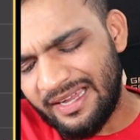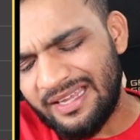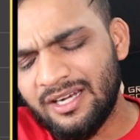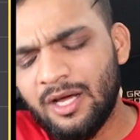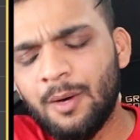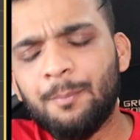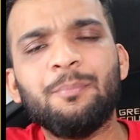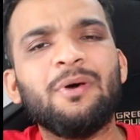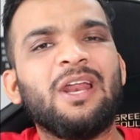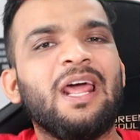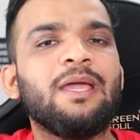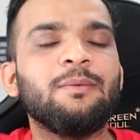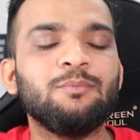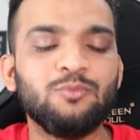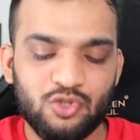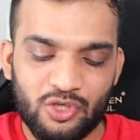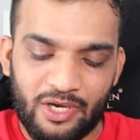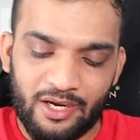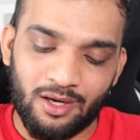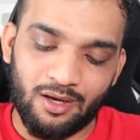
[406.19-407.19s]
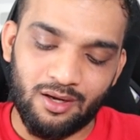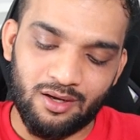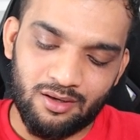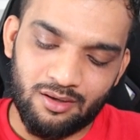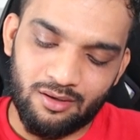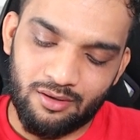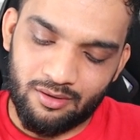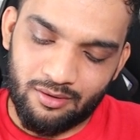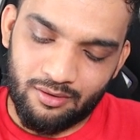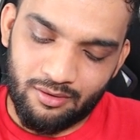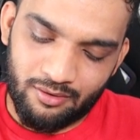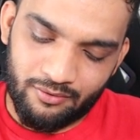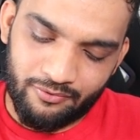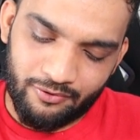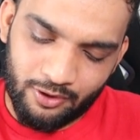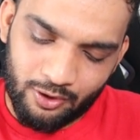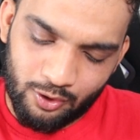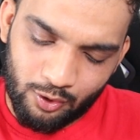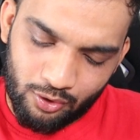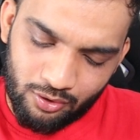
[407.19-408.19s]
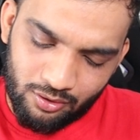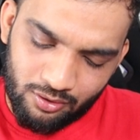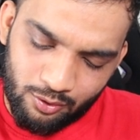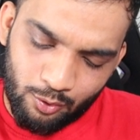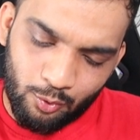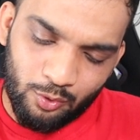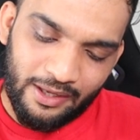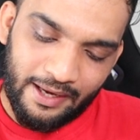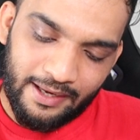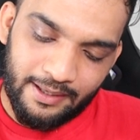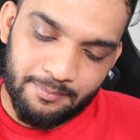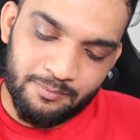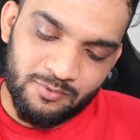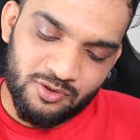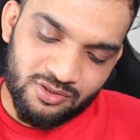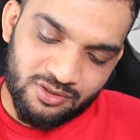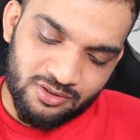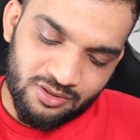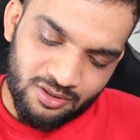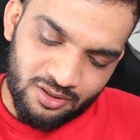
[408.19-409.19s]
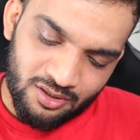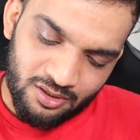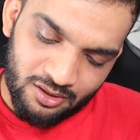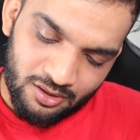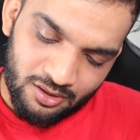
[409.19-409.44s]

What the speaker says: inner prime check for 2 times.